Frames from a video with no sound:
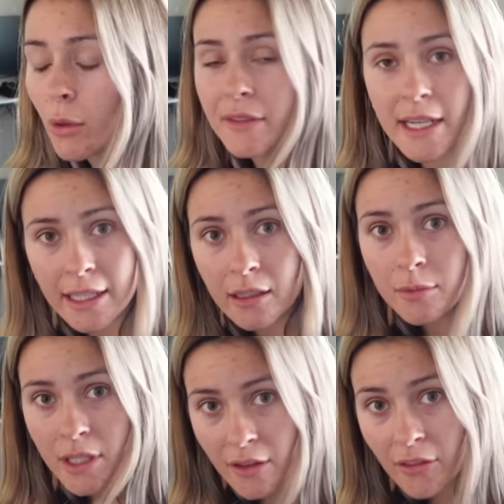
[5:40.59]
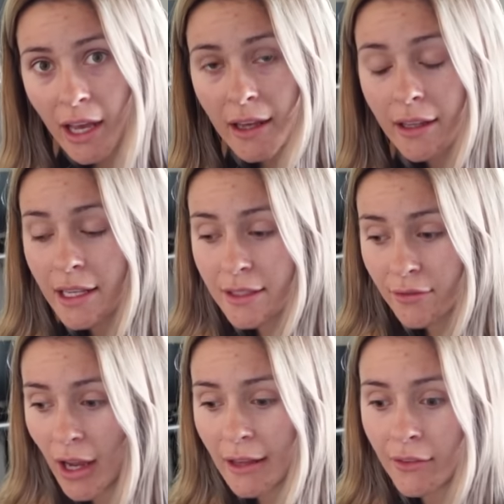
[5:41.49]
We've taken him to the vet. He's
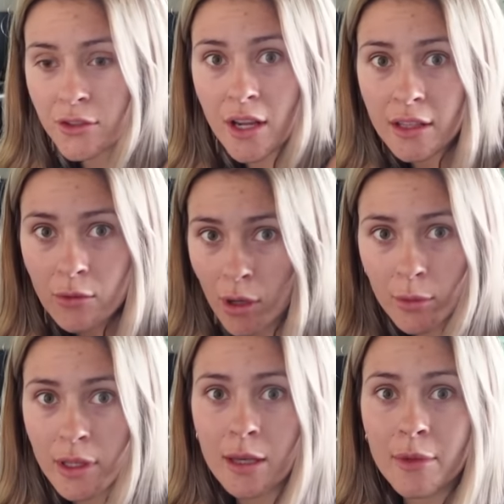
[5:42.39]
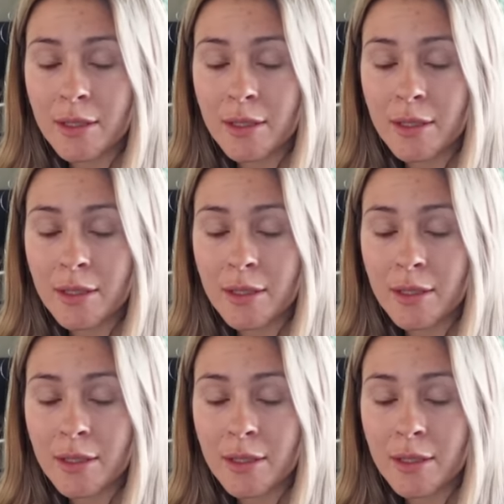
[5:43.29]
fine. There's nothing wrong with him.